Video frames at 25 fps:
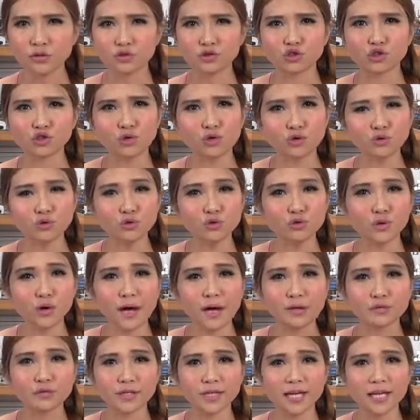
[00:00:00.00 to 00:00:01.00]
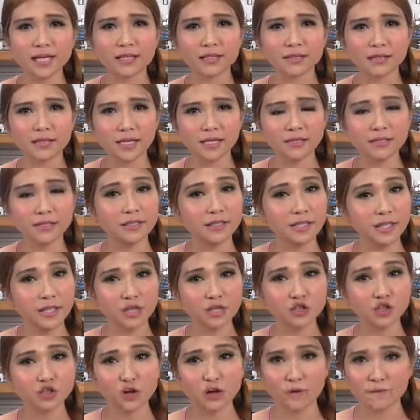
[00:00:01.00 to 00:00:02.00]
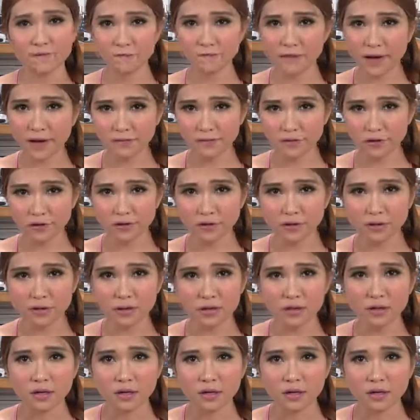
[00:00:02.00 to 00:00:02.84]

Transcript: to show you how to get it done in English on Fiverr.